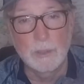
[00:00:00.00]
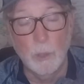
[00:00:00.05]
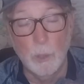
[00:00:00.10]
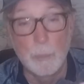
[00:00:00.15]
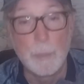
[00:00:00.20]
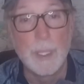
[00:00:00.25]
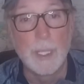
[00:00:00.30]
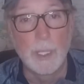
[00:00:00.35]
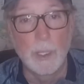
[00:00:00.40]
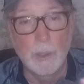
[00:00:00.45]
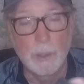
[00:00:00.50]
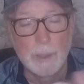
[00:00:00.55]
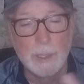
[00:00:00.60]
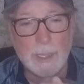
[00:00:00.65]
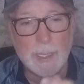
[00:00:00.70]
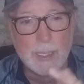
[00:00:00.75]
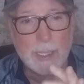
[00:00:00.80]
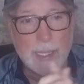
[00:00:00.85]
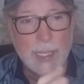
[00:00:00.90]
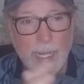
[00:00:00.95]
or bigger,
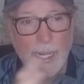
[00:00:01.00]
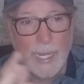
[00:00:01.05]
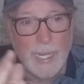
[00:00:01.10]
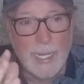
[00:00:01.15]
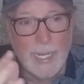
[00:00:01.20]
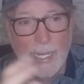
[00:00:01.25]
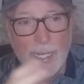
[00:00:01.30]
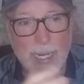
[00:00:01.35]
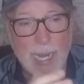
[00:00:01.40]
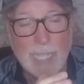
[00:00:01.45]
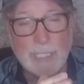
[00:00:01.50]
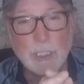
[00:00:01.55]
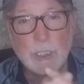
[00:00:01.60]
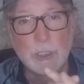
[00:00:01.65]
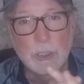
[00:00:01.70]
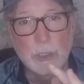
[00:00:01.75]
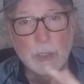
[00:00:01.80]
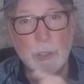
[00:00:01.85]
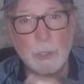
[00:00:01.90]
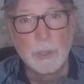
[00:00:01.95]
and I
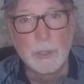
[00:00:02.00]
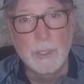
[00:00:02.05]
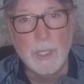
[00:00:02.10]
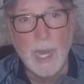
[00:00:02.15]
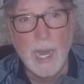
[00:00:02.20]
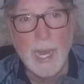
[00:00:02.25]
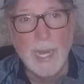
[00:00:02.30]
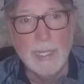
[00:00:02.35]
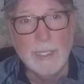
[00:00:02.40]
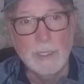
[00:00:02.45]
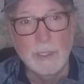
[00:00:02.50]
just could not.